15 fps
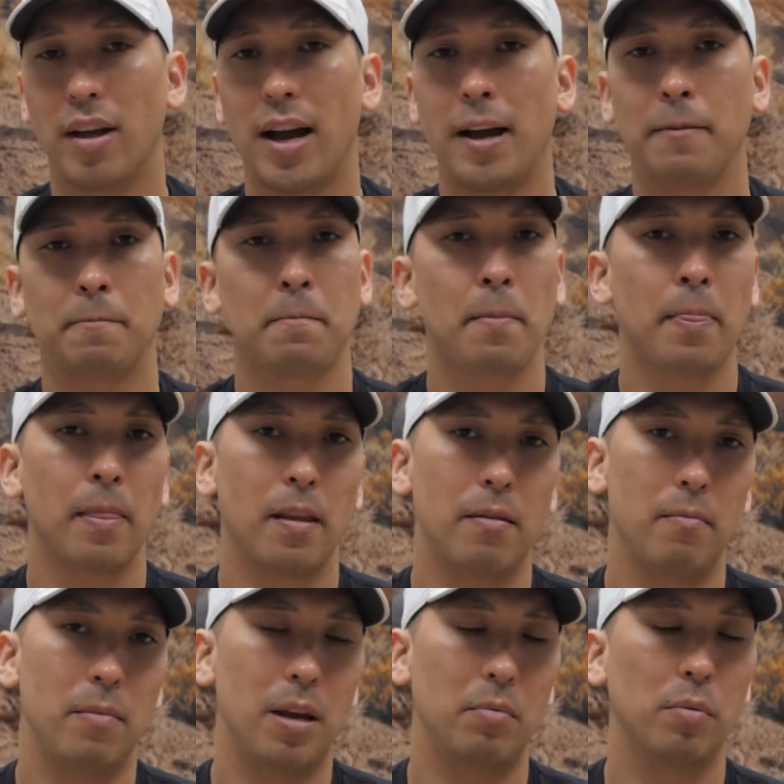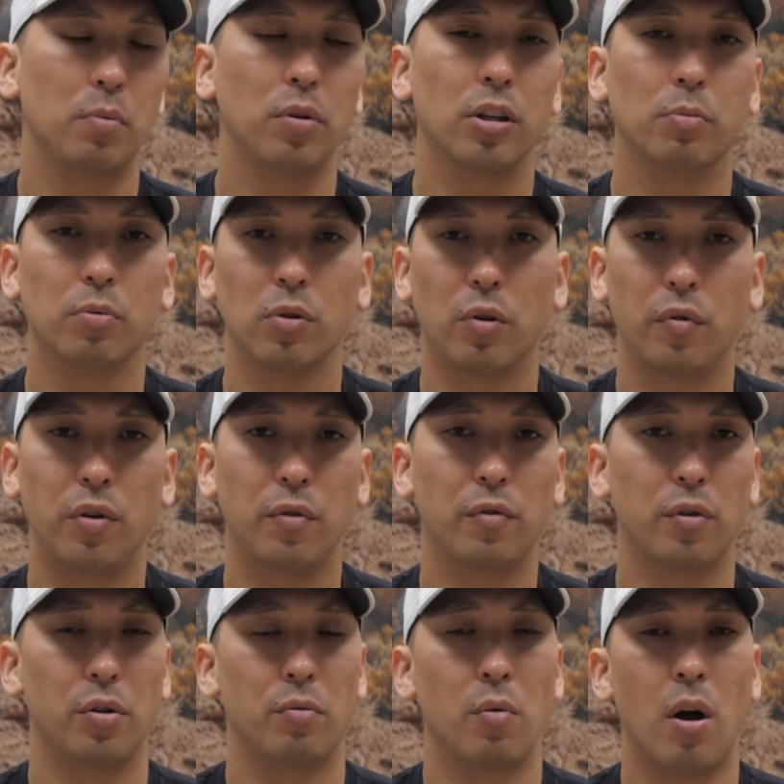that, maybe pre-approve you
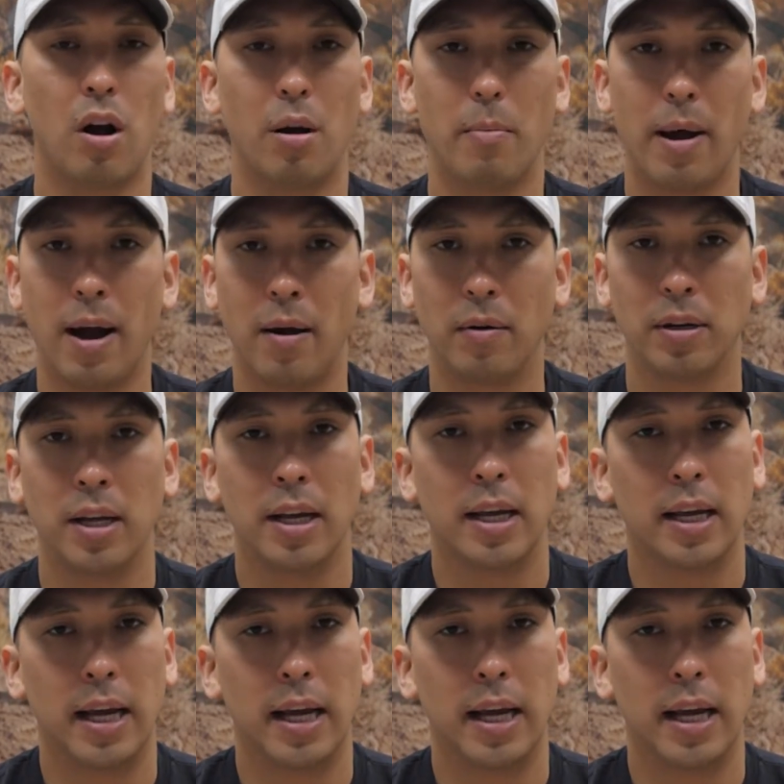for the wrong amount.